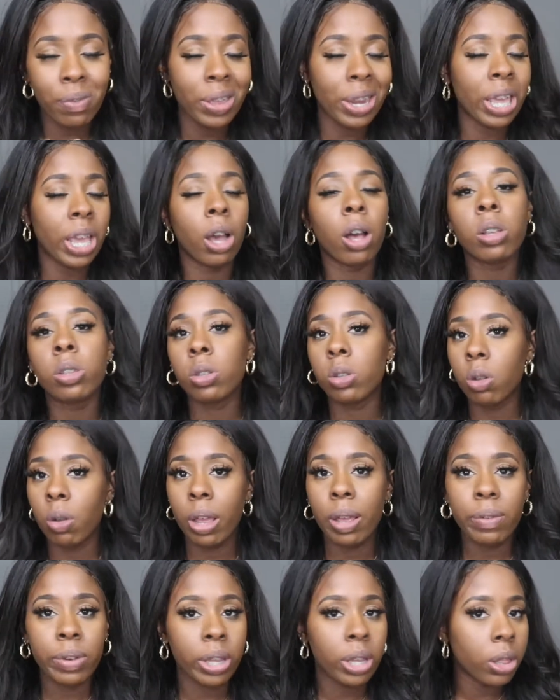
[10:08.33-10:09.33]
and they also don't
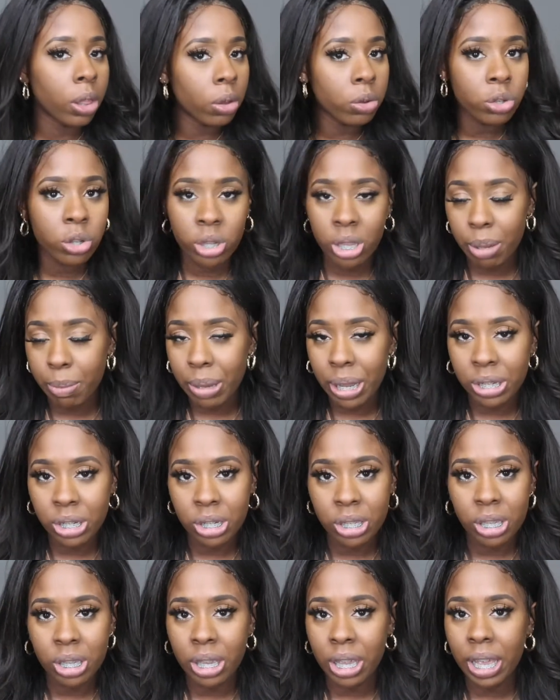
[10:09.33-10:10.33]
have any closures that
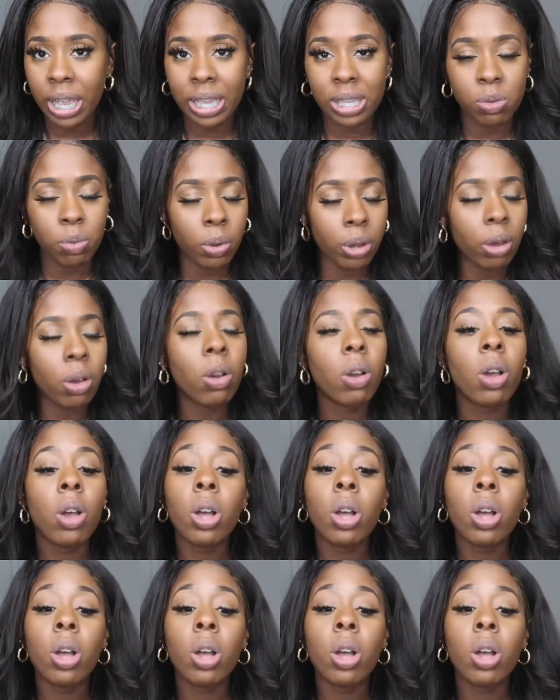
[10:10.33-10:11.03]
matches it as well.